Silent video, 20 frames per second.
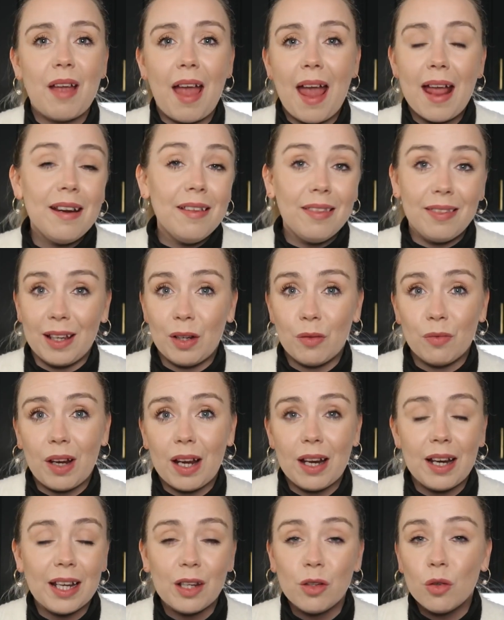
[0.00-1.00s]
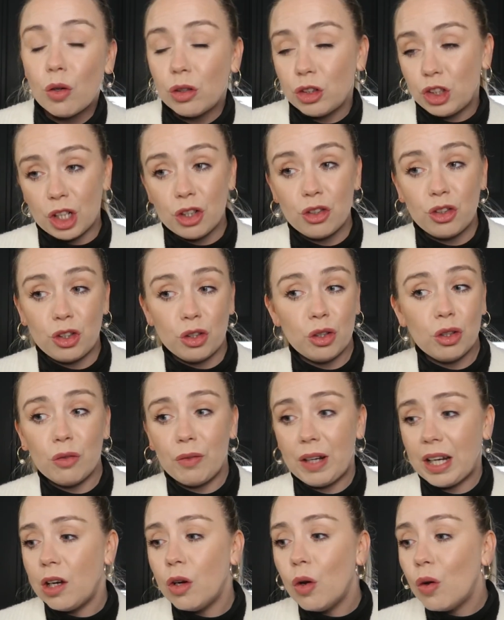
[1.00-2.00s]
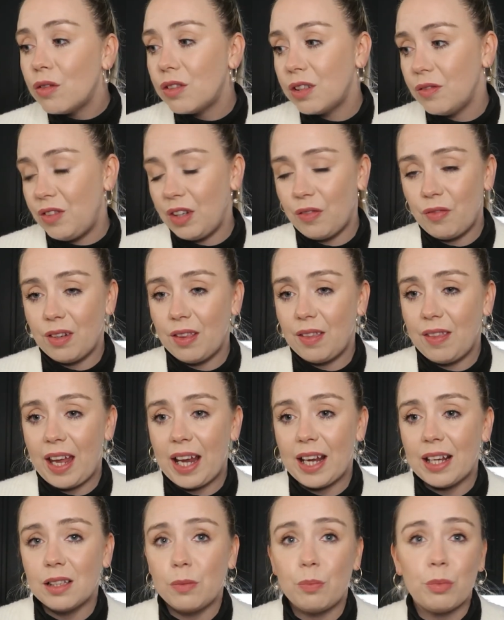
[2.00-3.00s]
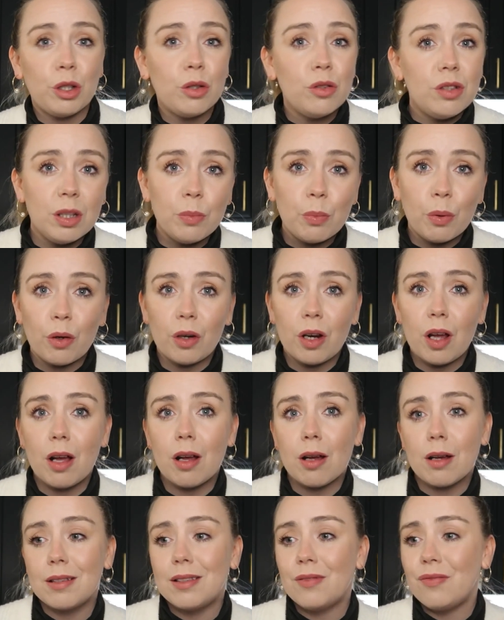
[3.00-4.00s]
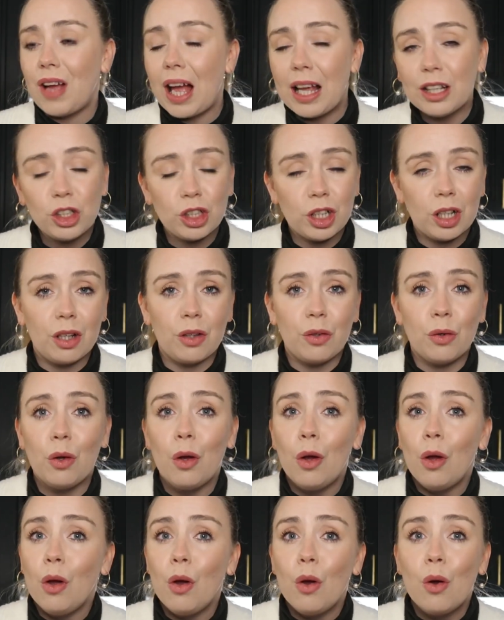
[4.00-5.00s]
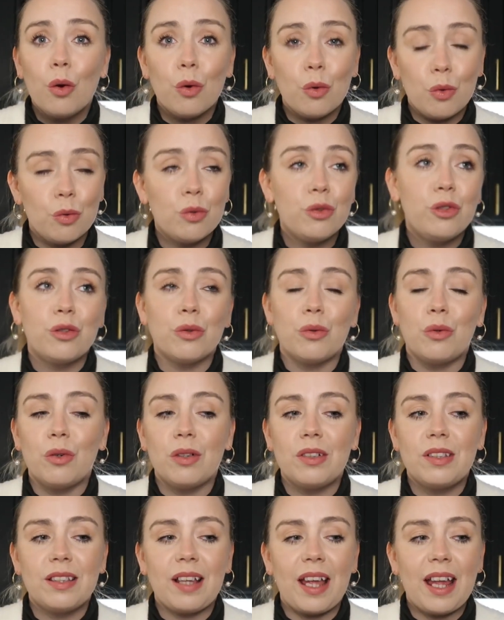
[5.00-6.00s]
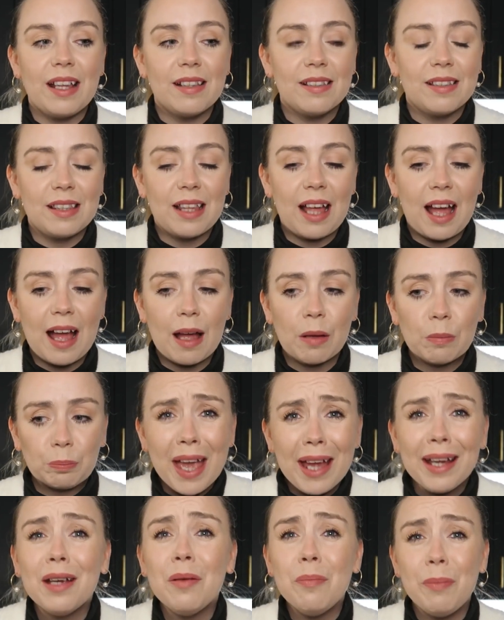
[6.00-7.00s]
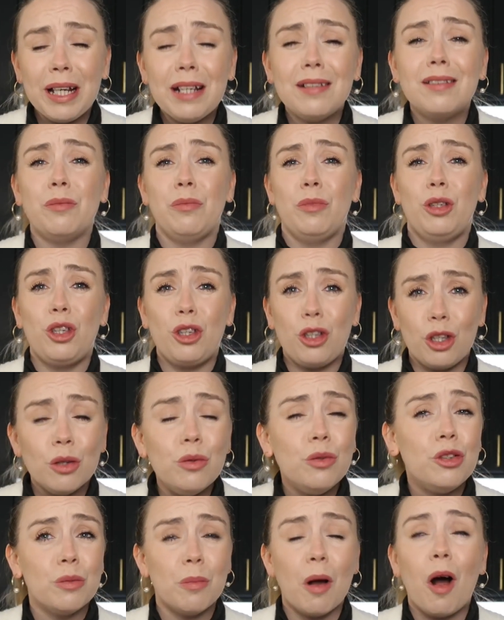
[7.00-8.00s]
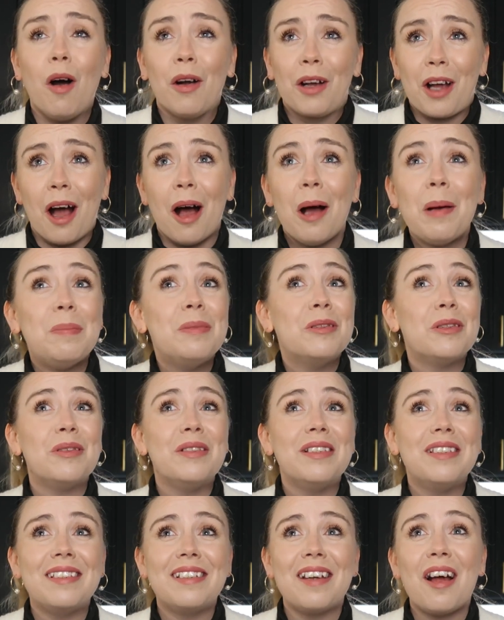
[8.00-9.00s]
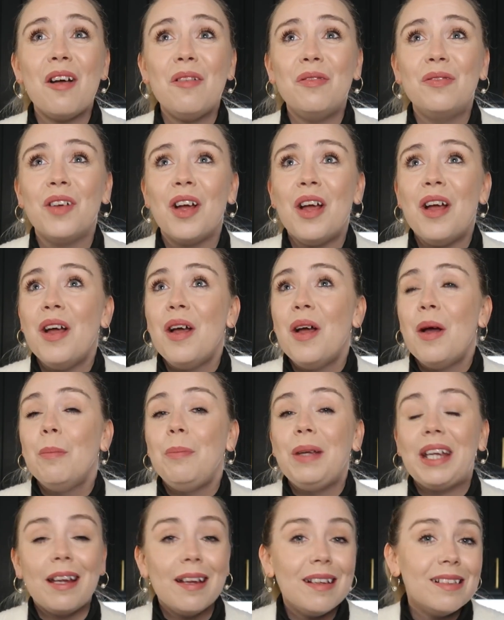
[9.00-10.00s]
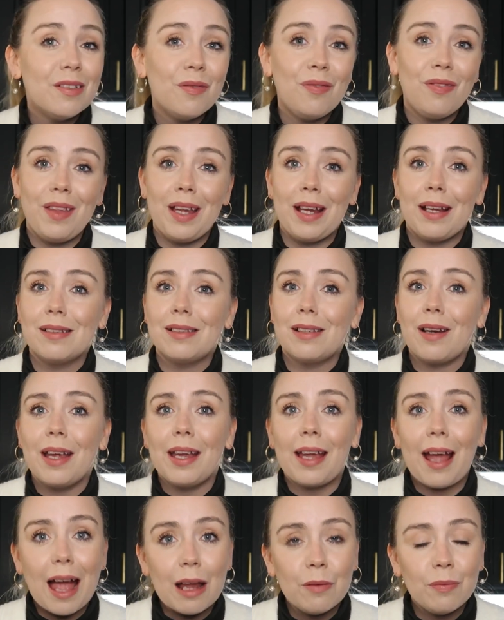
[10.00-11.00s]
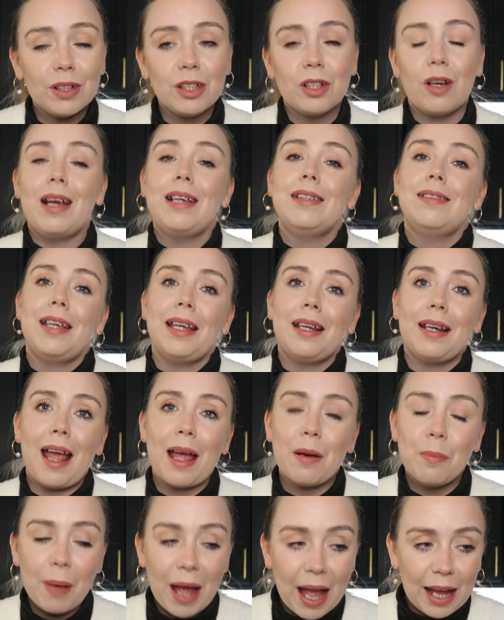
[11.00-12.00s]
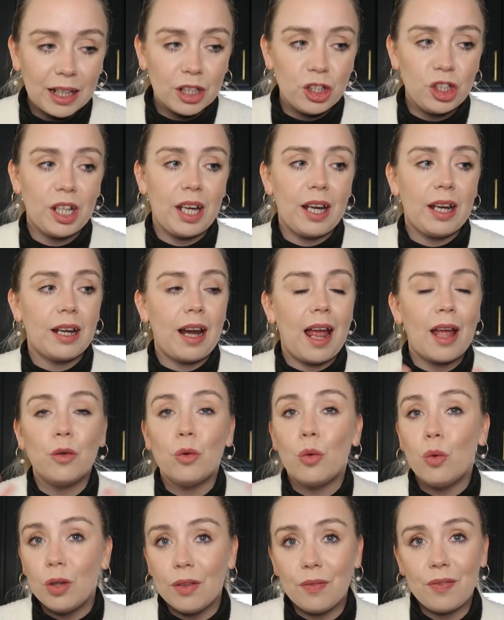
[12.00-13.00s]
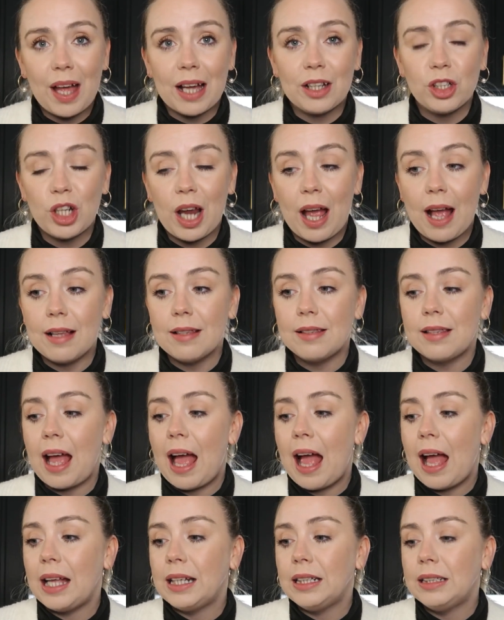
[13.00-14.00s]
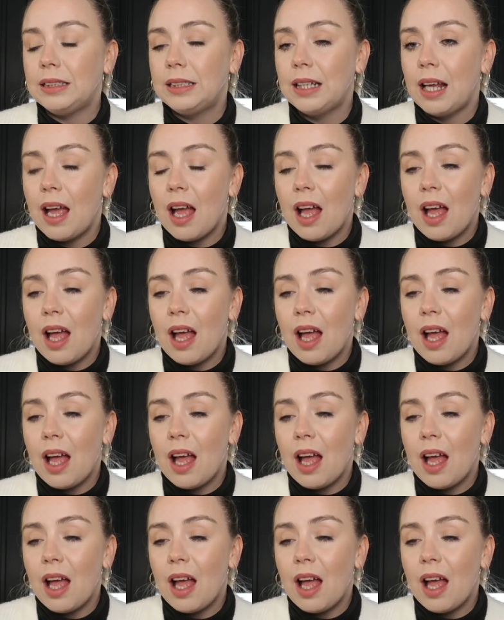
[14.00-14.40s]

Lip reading: anything really, not just jewelry, lots of different things, beauty products, fashion, all sorts, is that there can be some huge markups on stuff because of things like advertising and packaging and all of that jazz. And